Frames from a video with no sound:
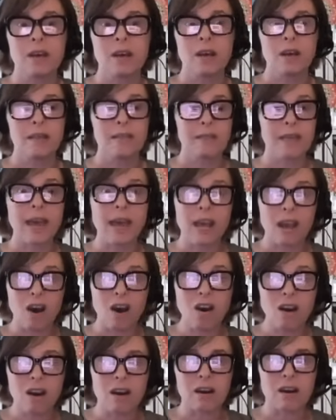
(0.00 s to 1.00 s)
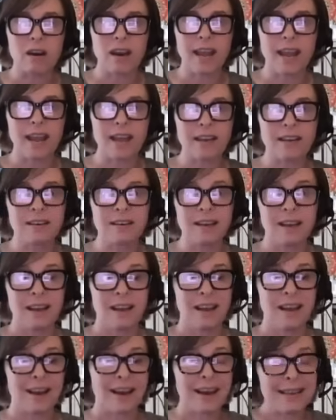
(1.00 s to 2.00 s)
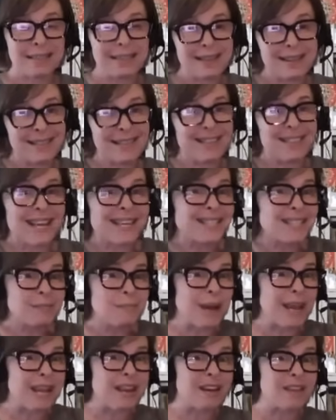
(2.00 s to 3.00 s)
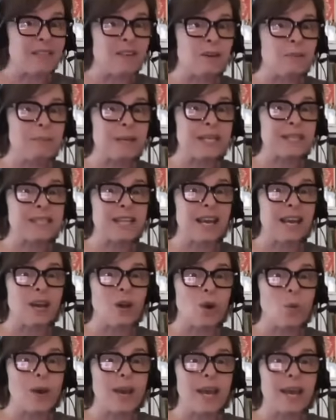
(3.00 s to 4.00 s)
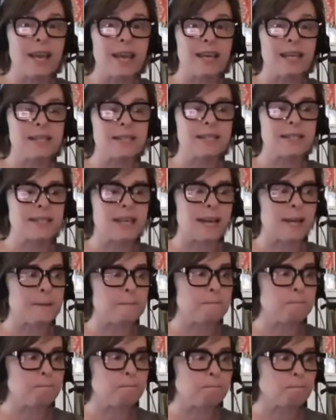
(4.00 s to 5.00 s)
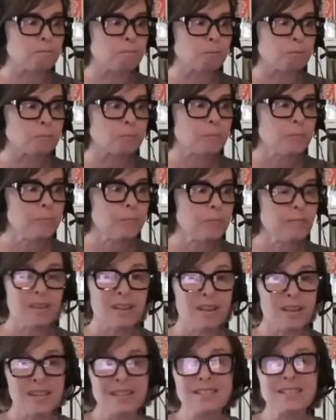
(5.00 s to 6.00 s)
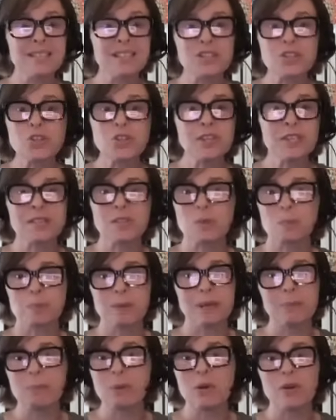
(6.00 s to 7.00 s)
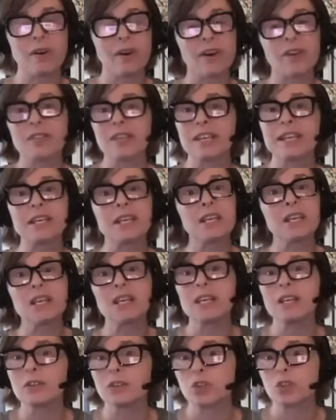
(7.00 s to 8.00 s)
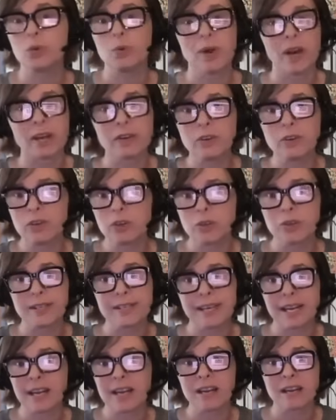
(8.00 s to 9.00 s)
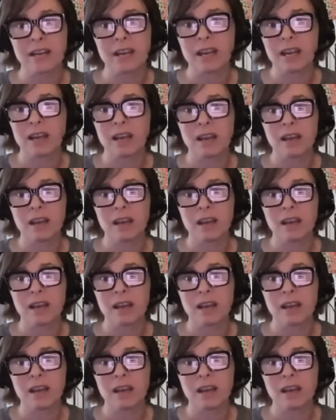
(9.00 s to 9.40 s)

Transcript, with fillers: they are and i think that that's my other big takeaway is that indigenous people are the key to understanding